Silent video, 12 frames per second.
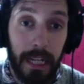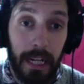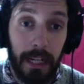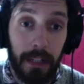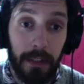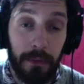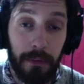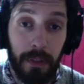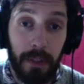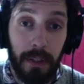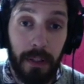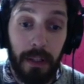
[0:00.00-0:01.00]
kind of
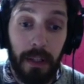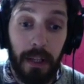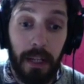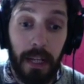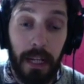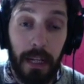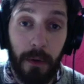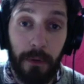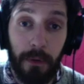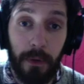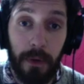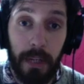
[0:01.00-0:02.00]
go
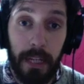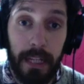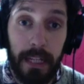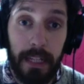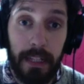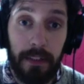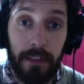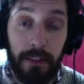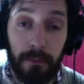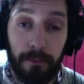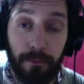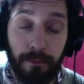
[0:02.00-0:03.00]
for
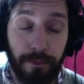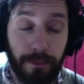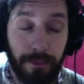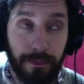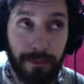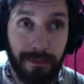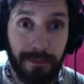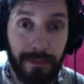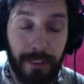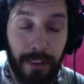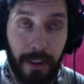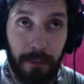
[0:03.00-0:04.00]
is,
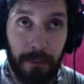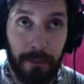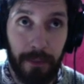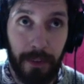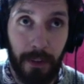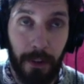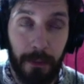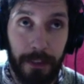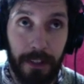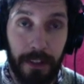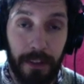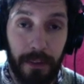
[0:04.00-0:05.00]
so lost my
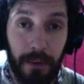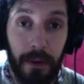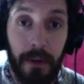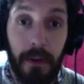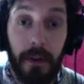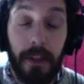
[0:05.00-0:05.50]
train of thought.